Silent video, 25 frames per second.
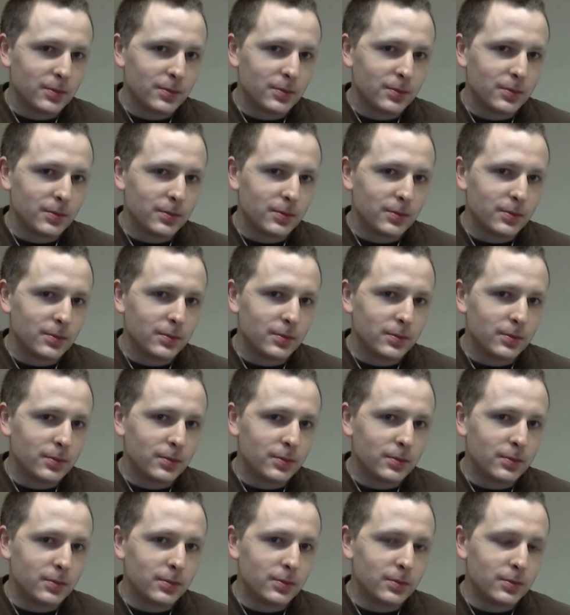
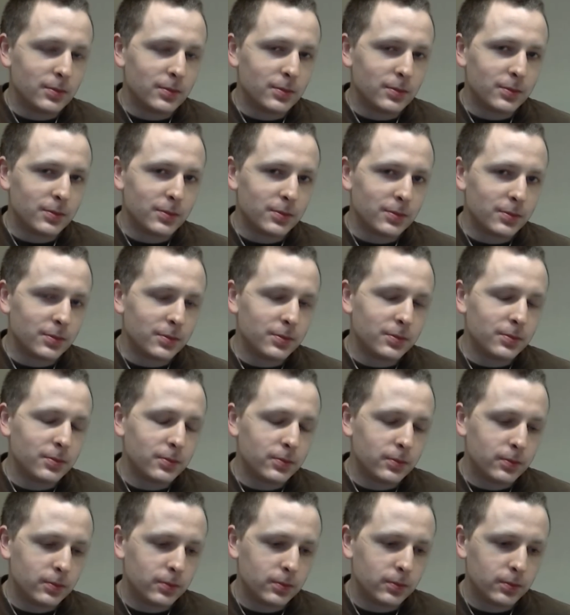
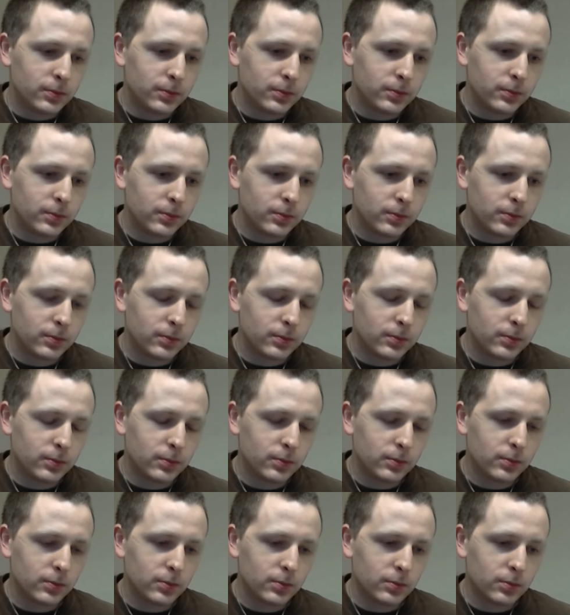
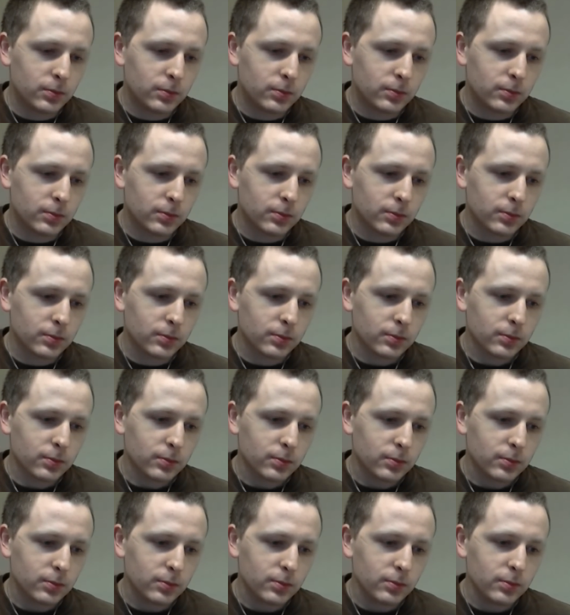
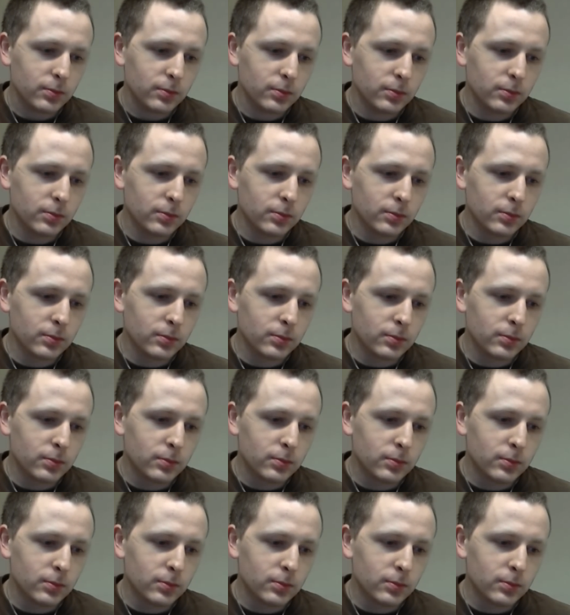[no speech]